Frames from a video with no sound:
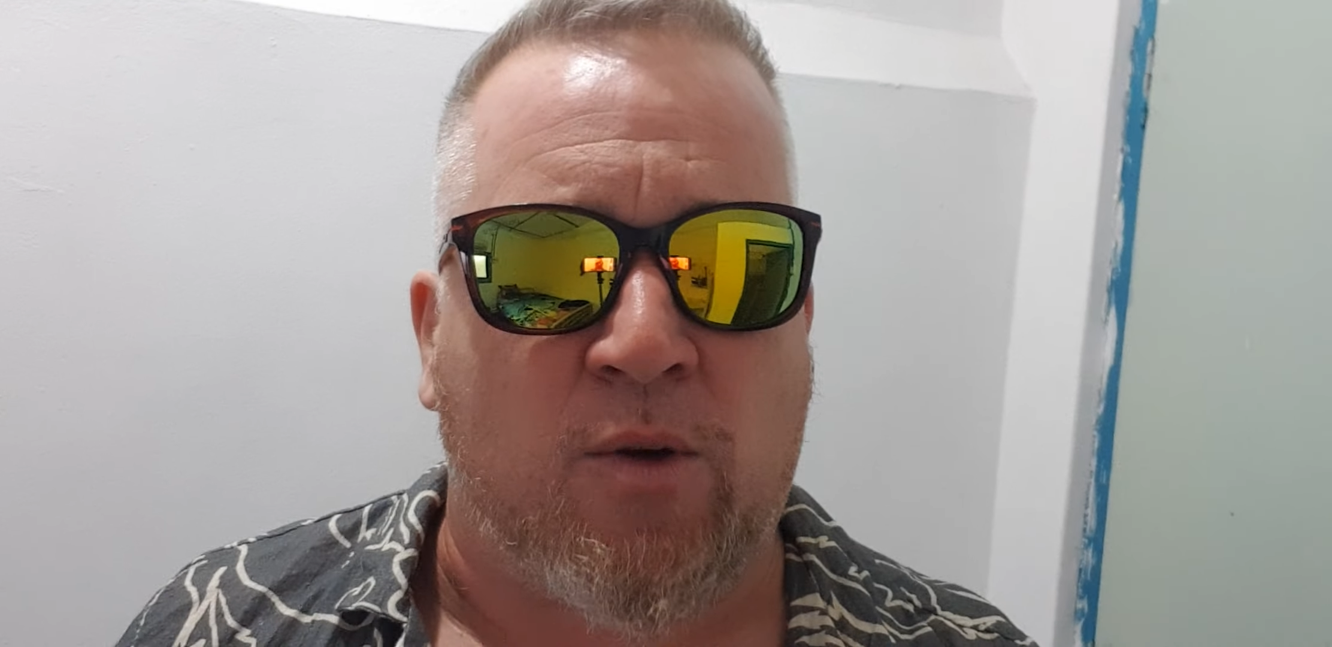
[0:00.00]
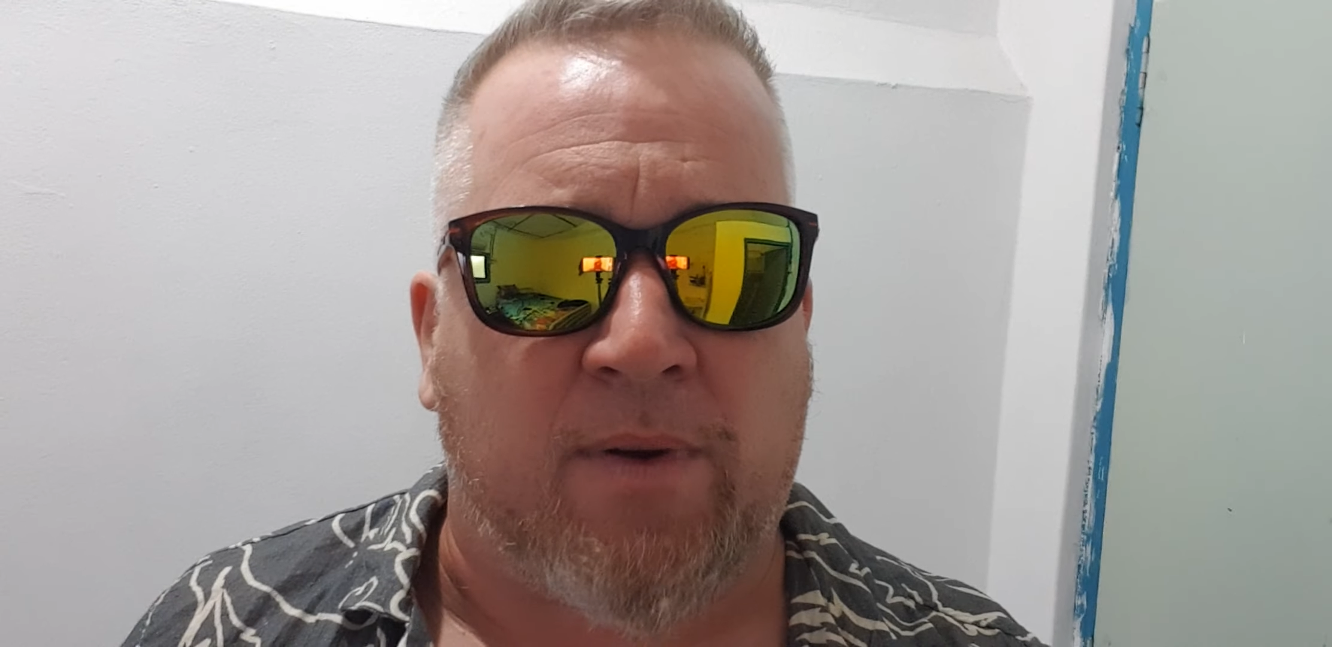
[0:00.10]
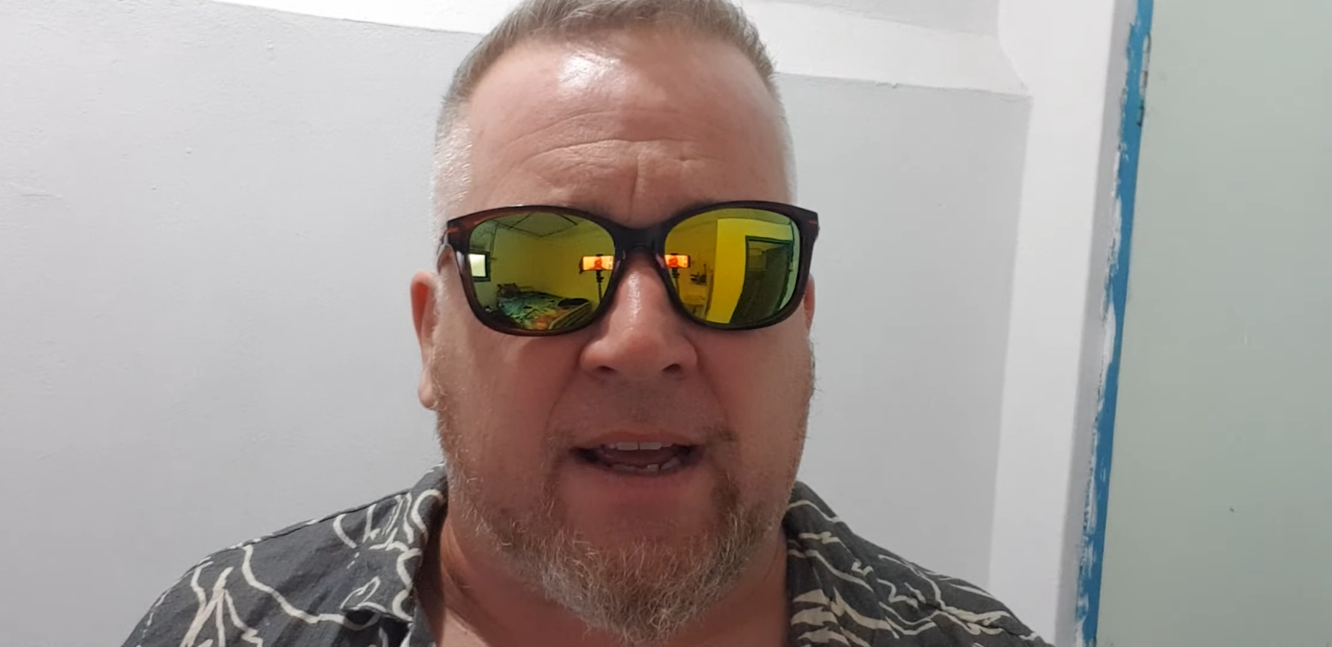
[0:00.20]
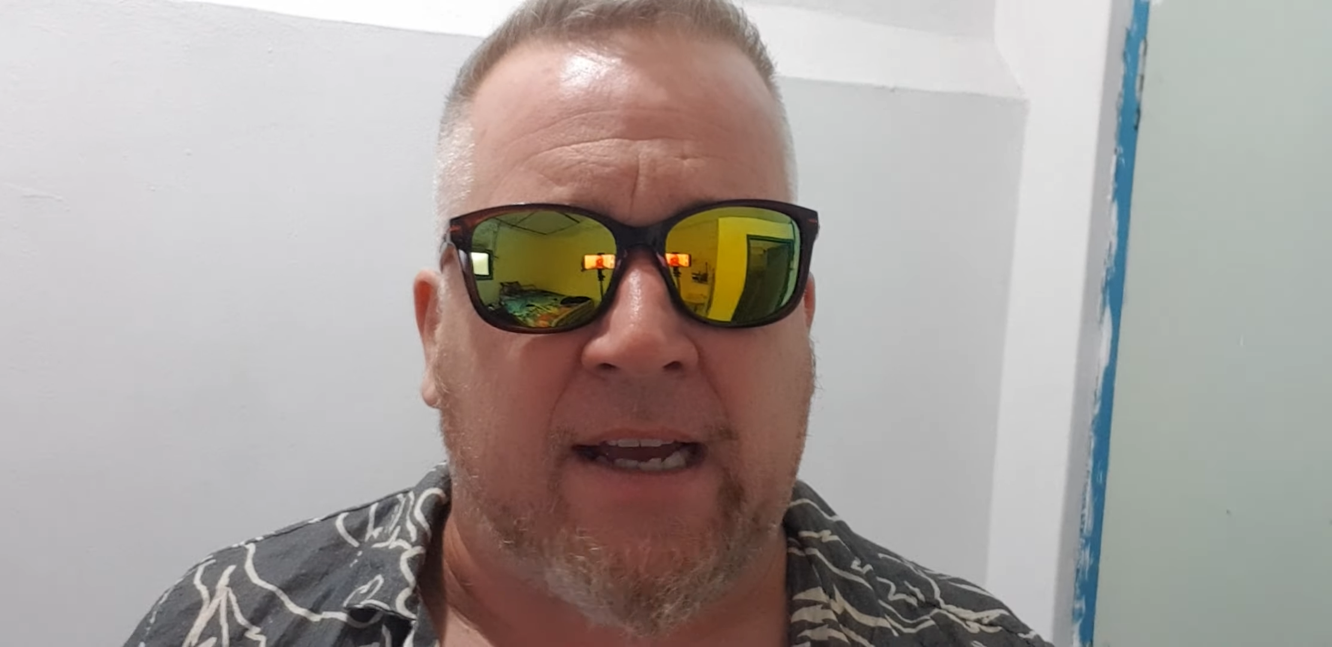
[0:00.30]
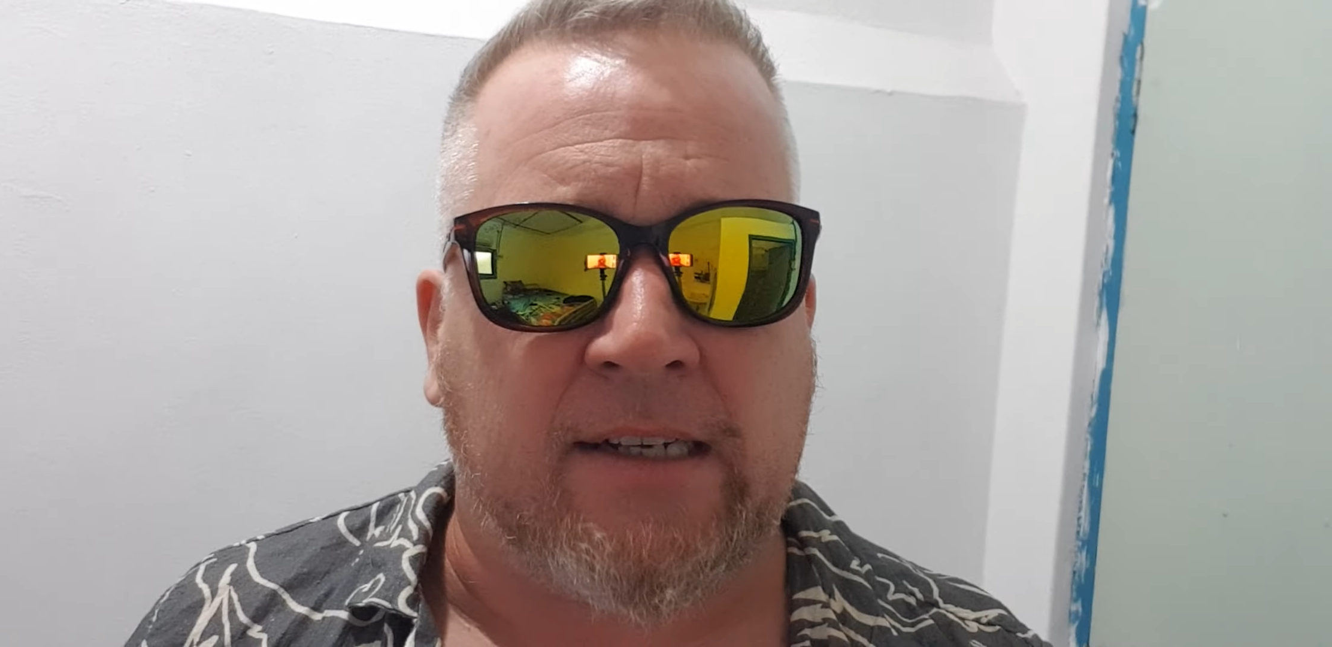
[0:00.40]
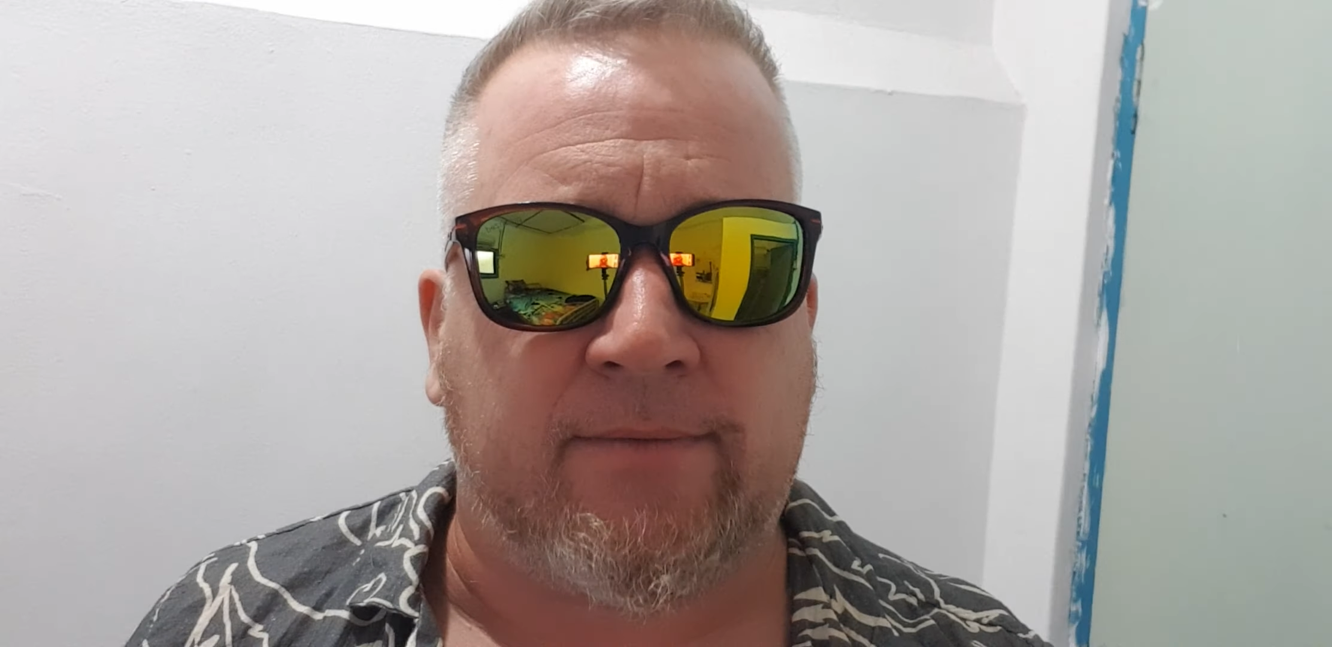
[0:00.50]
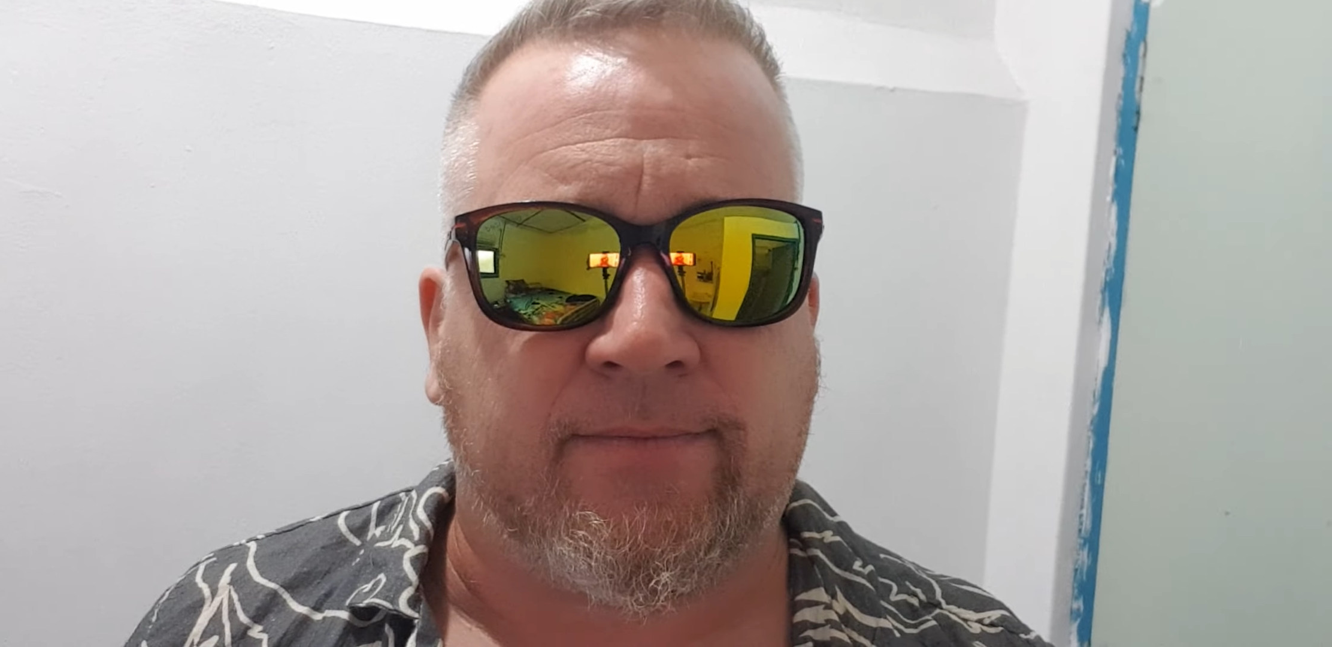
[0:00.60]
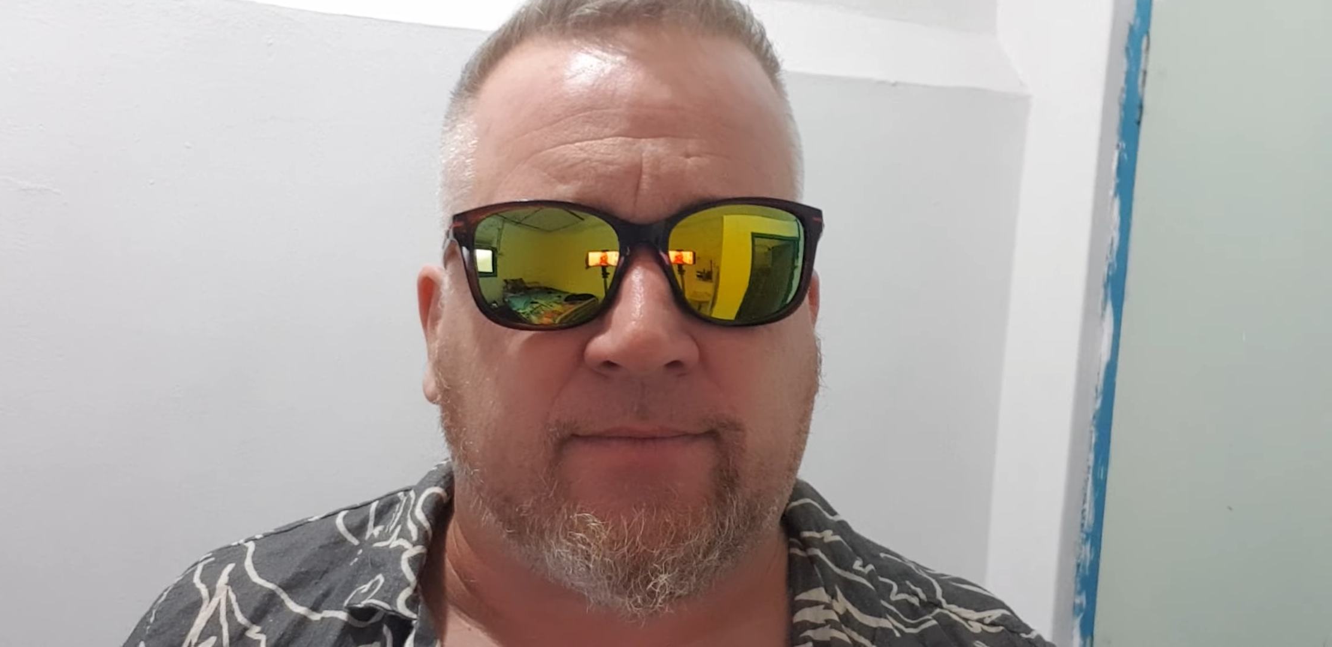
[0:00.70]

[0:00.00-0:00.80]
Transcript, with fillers: player.